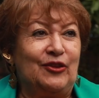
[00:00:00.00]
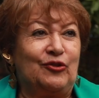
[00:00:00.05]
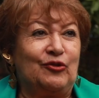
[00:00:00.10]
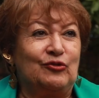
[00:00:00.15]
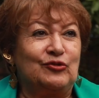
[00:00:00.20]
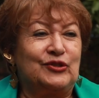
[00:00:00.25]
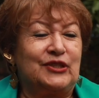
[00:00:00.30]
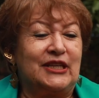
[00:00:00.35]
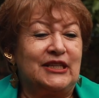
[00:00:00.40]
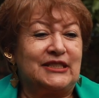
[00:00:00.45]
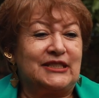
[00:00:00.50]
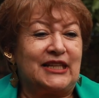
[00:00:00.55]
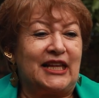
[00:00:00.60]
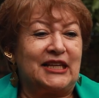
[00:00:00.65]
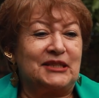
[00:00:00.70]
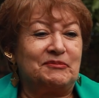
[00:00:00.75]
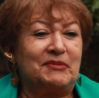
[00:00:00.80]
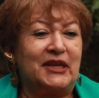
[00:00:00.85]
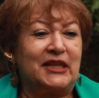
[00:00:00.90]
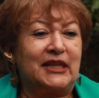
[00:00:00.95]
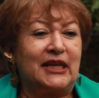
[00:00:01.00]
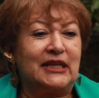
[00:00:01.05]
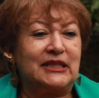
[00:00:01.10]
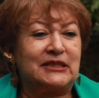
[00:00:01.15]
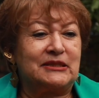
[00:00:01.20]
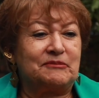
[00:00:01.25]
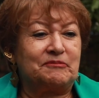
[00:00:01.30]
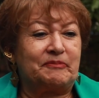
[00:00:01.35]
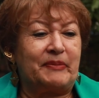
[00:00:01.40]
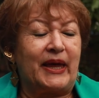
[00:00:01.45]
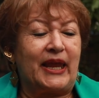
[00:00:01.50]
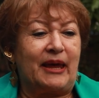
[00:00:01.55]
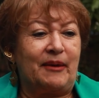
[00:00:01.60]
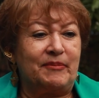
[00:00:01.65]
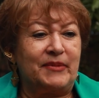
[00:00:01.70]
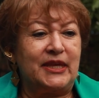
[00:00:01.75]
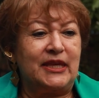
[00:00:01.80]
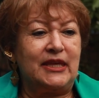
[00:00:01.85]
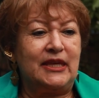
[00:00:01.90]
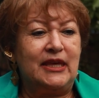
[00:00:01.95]
Entonces, las metas
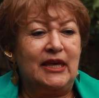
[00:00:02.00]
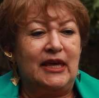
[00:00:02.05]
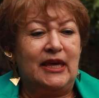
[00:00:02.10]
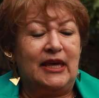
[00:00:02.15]
para mí,